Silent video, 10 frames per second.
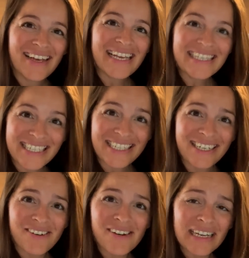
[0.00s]
In
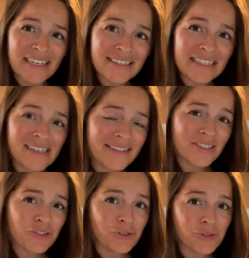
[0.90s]
general, I still
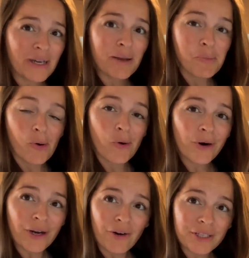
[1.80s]
needed to try
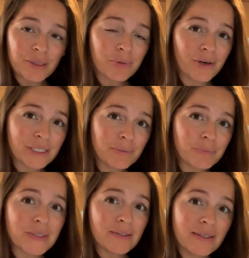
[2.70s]
more other
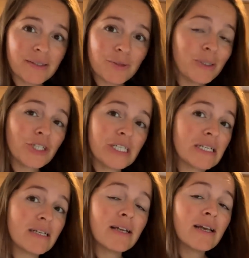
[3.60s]
programs in this machine.